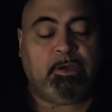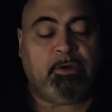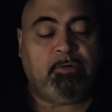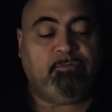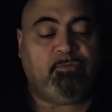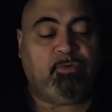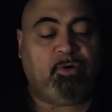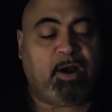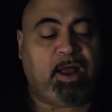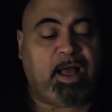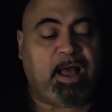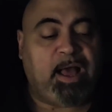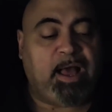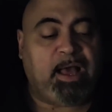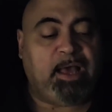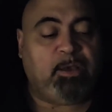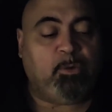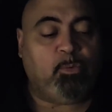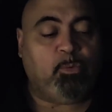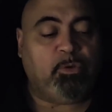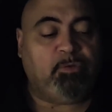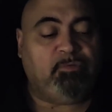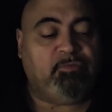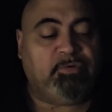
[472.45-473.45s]
for I
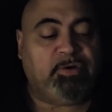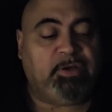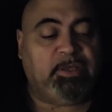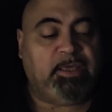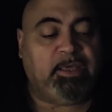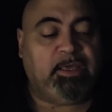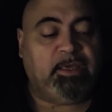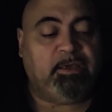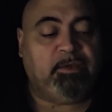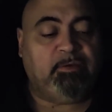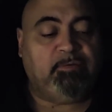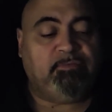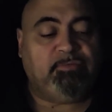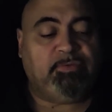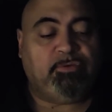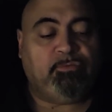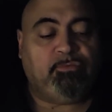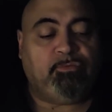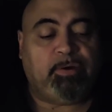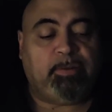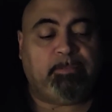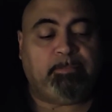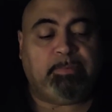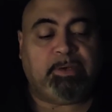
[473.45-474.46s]
will forgive the
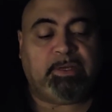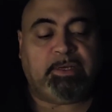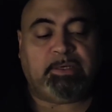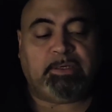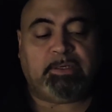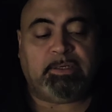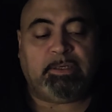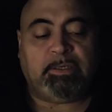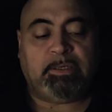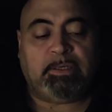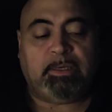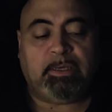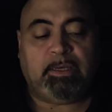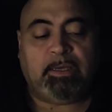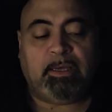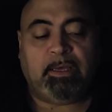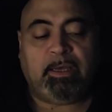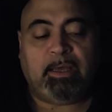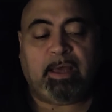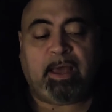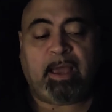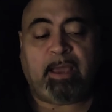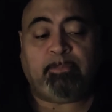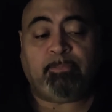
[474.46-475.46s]
remnant
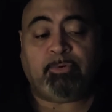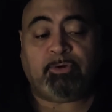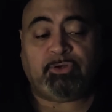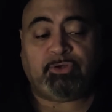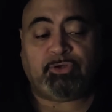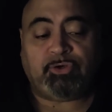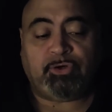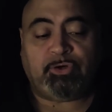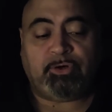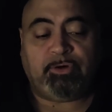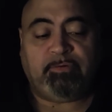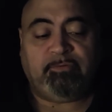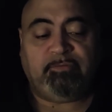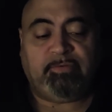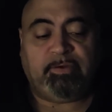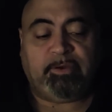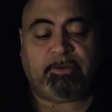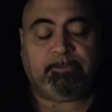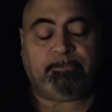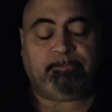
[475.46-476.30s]
I preserve.